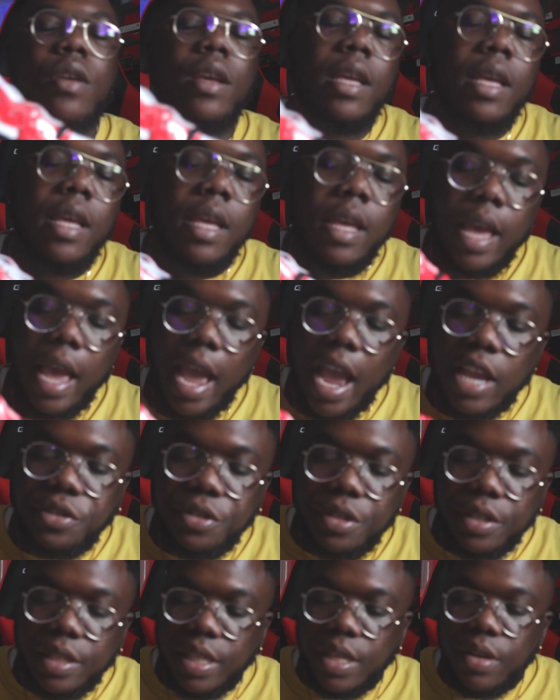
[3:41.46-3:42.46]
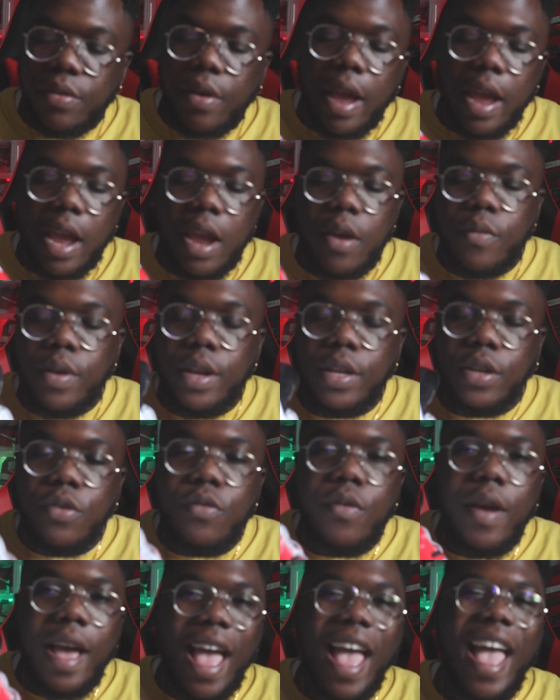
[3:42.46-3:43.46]
it. As you can see right here, we
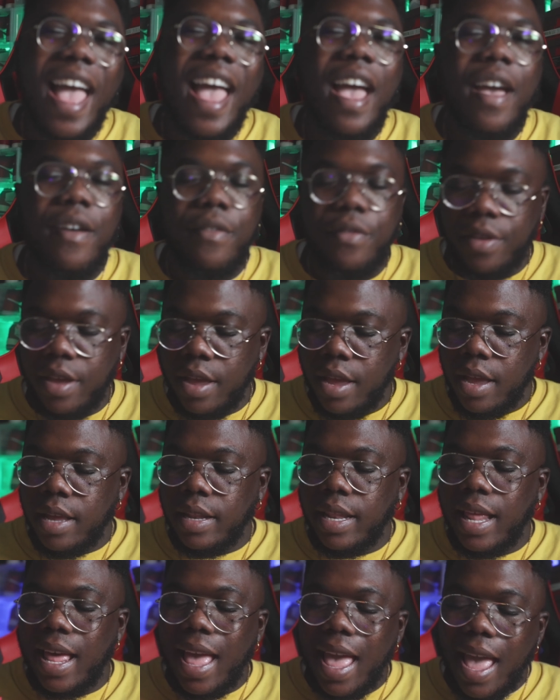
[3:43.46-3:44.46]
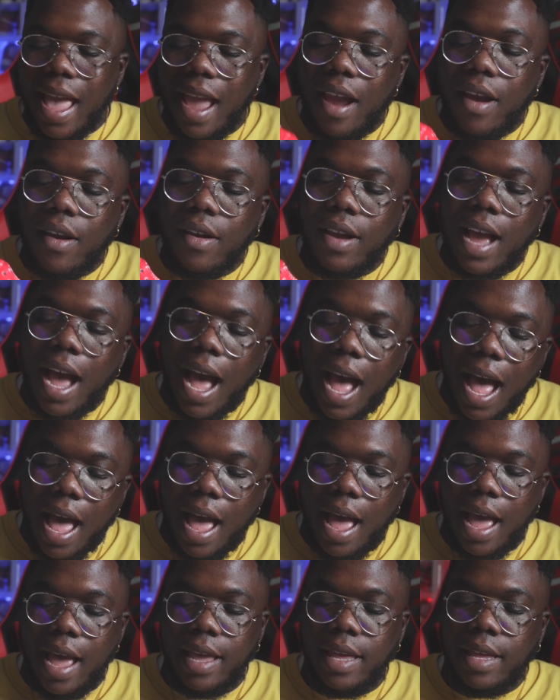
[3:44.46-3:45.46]
do have the Air
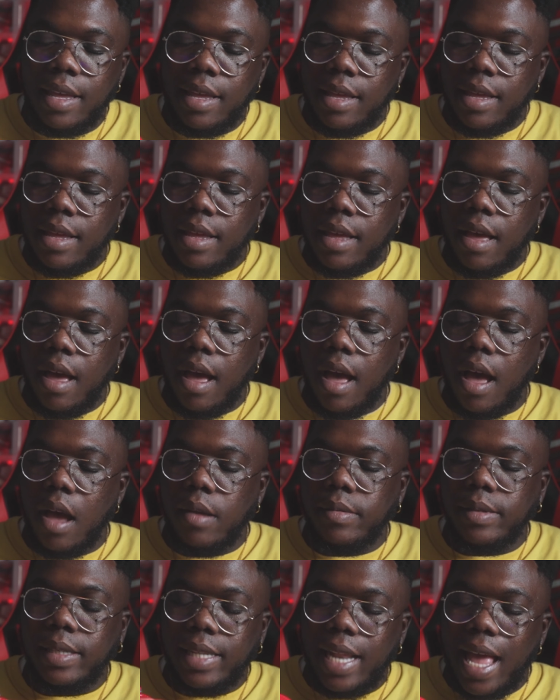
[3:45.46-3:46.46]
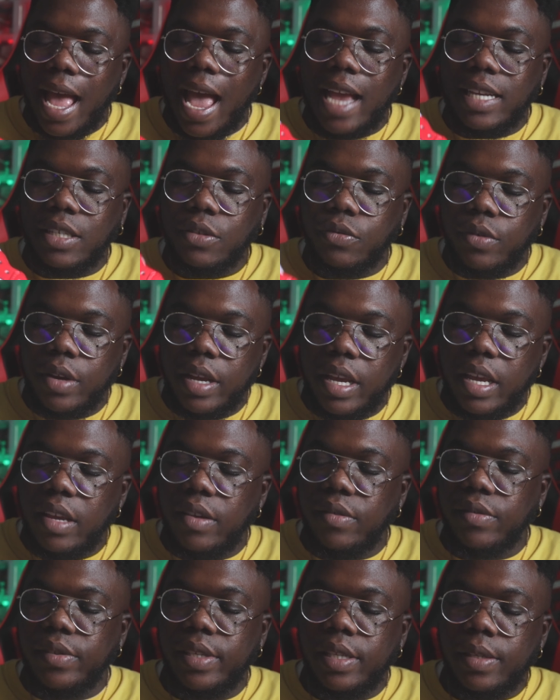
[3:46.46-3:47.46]
Kiy um, slash
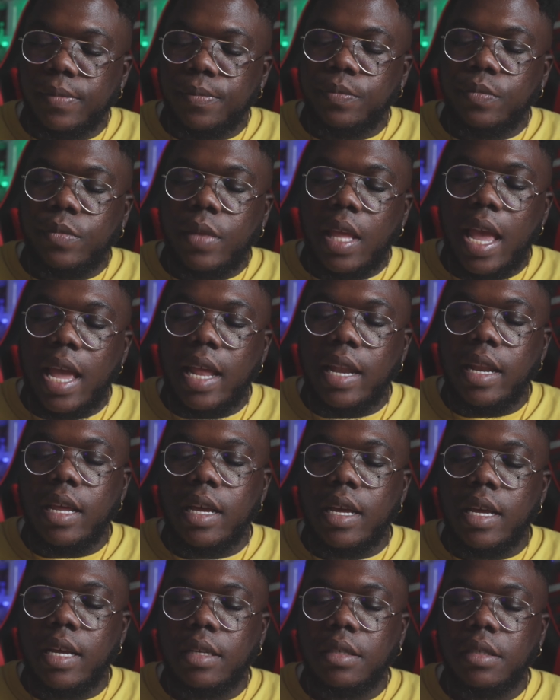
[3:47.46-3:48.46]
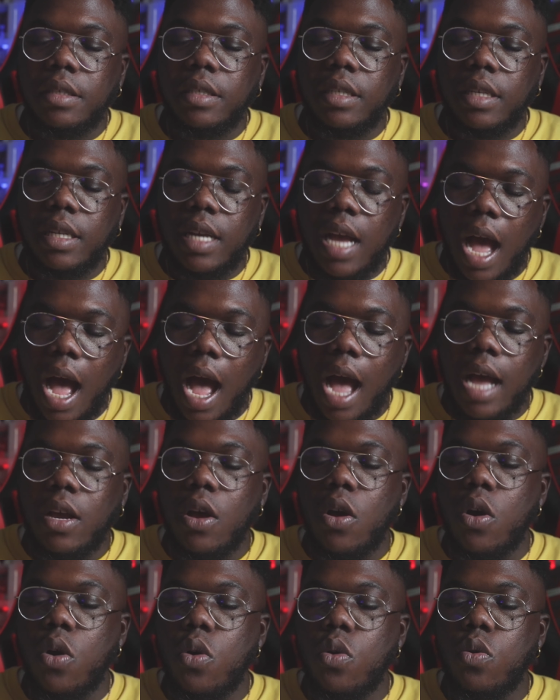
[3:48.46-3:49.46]
Reeves in the
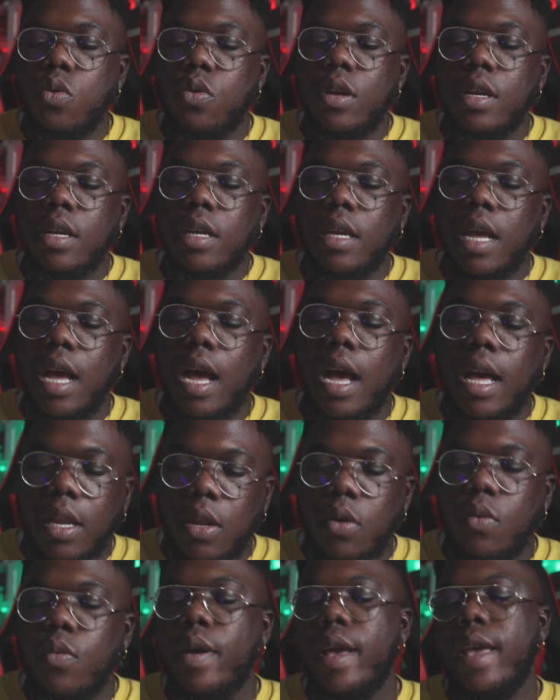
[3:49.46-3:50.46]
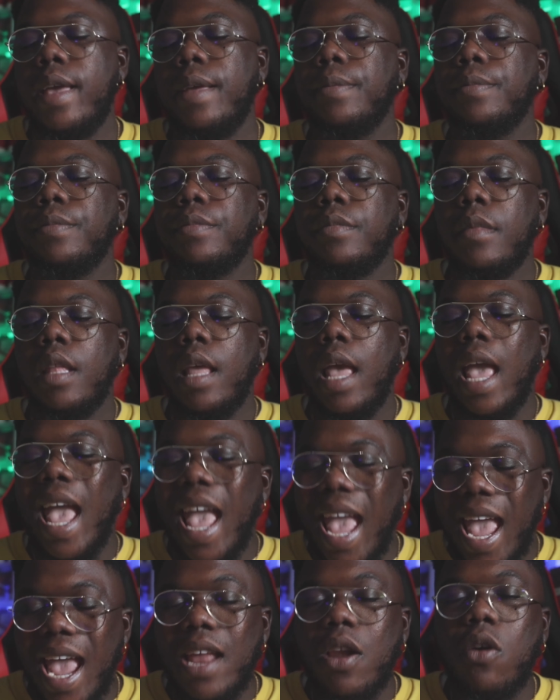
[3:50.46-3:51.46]
Chicago colorway.
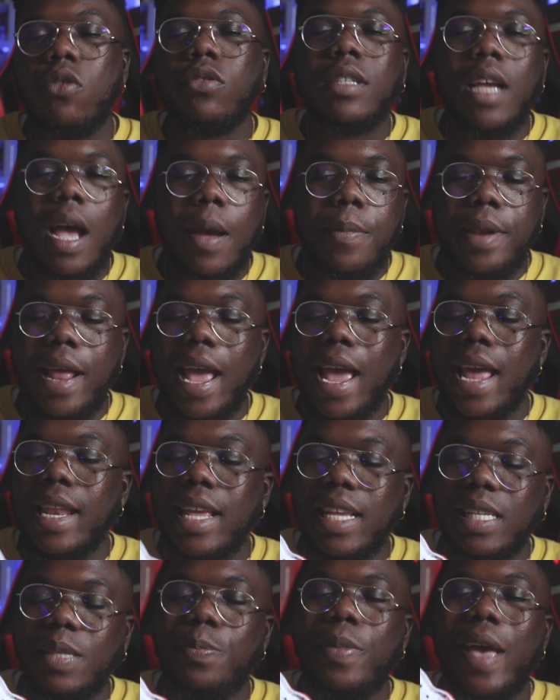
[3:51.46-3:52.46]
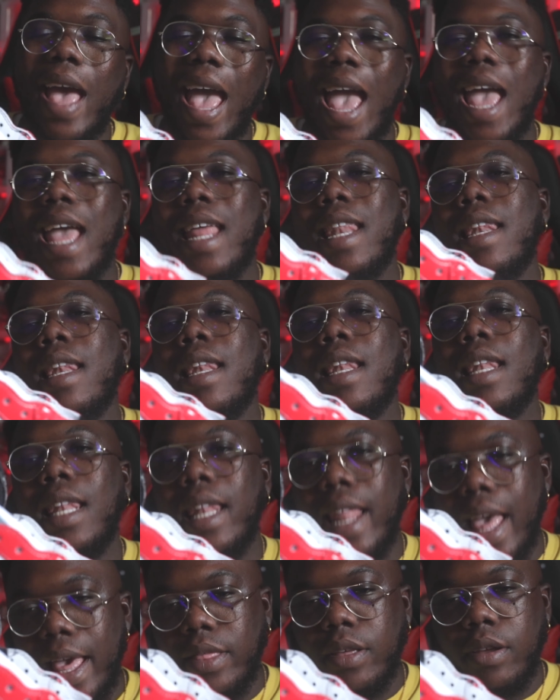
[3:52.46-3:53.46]
And on top of that, it is patent
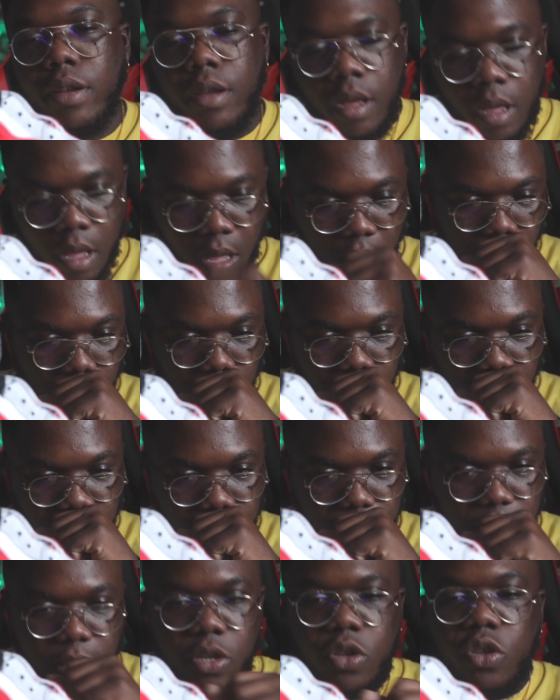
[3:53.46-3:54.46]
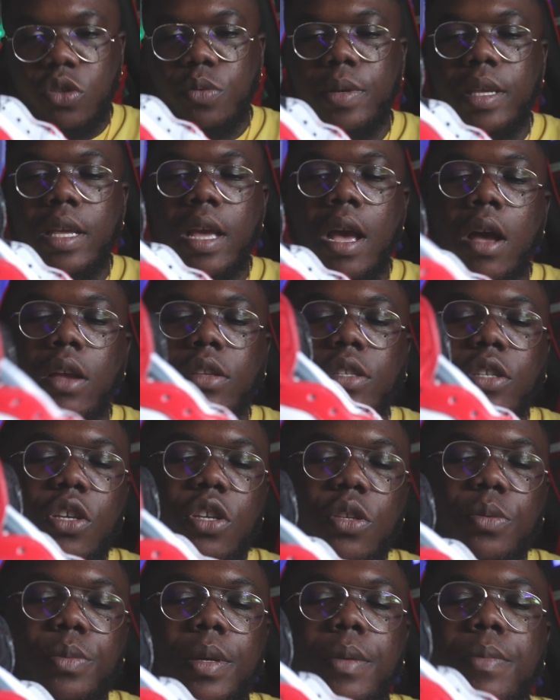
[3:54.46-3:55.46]
leather. Excuse me, y'all,
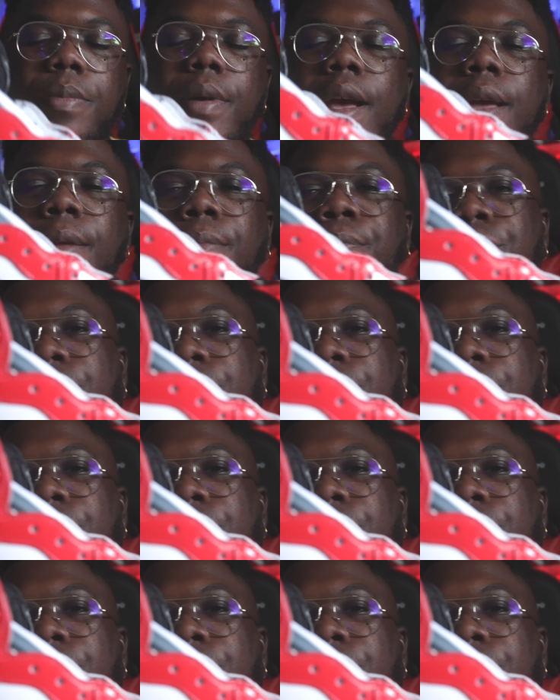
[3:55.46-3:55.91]
excuse me. But